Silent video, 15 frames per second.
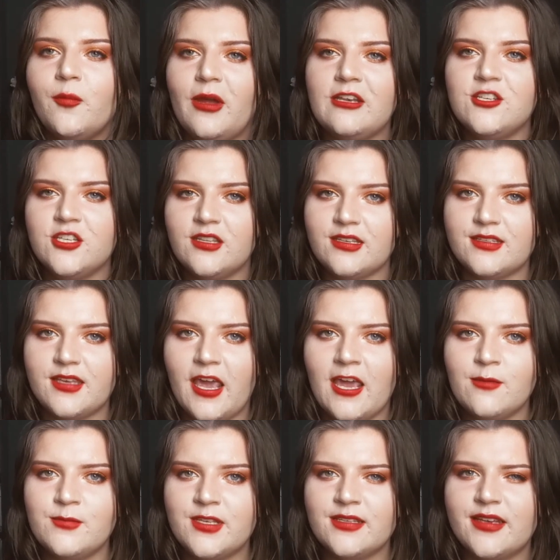mentioned this
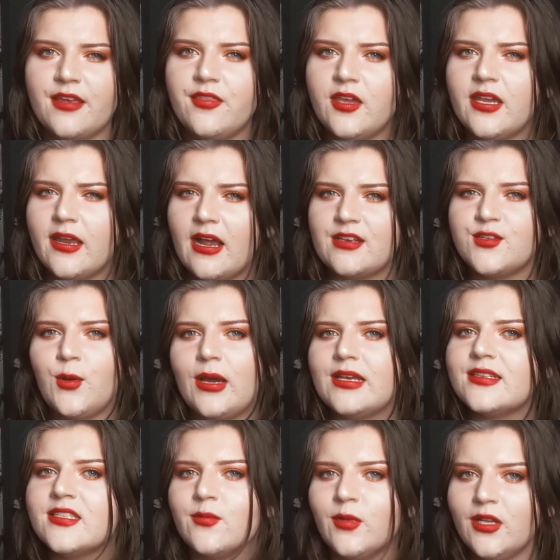game since I think it has quite a
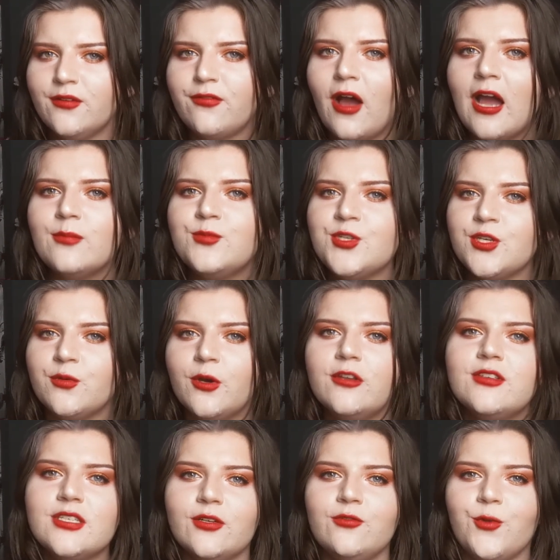similar vibe to
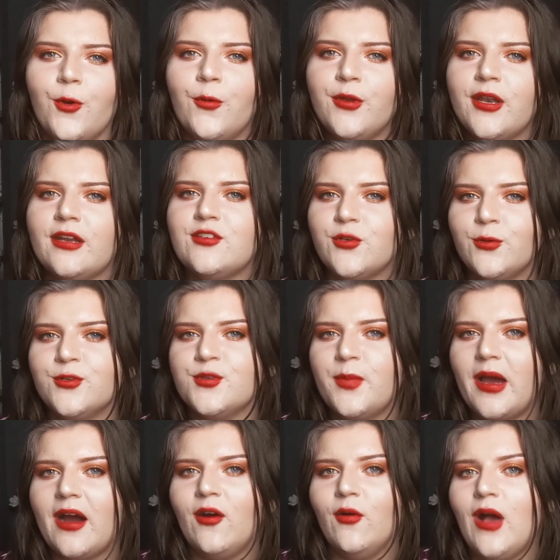Until Dawn, and I talked
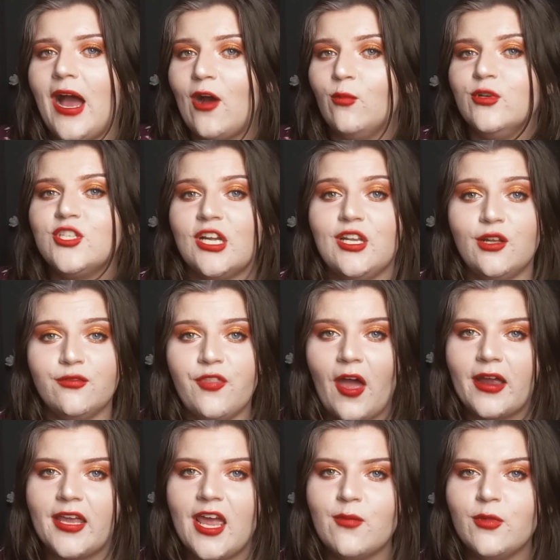about how much I loved that
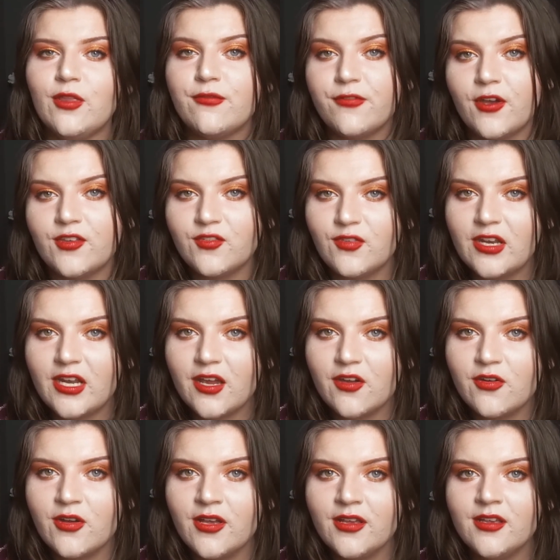game in the first
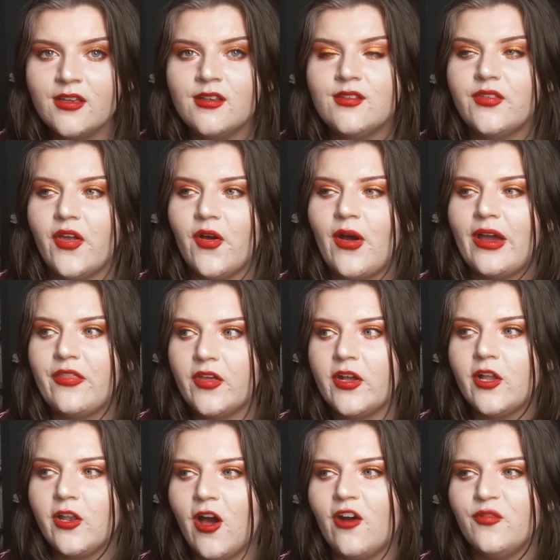video. So I think a
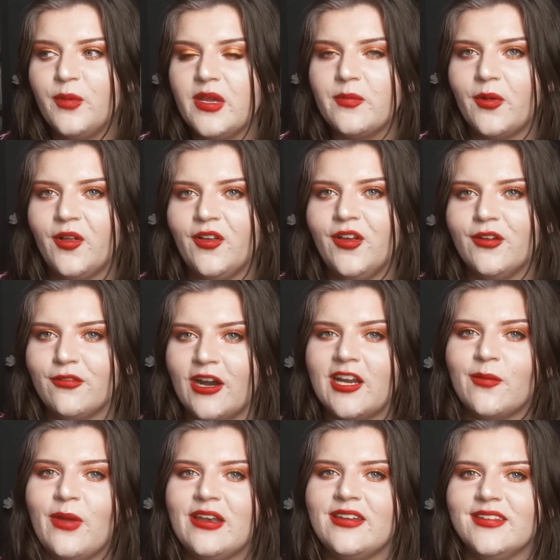lot of people have
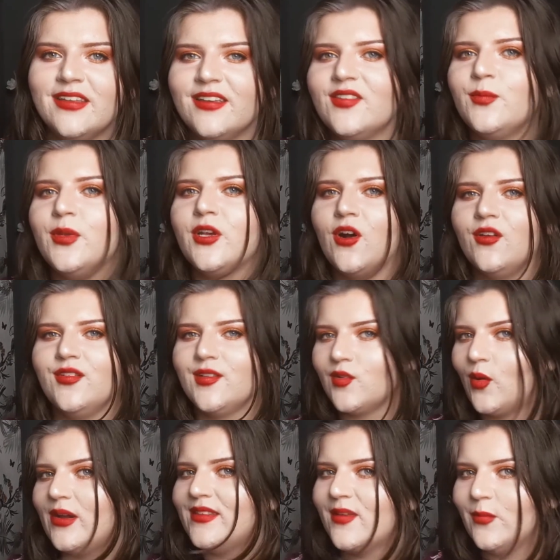recommended this because it's
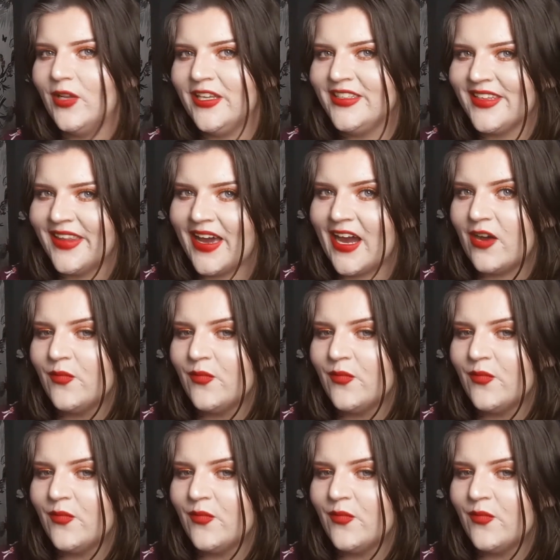quite similar to that.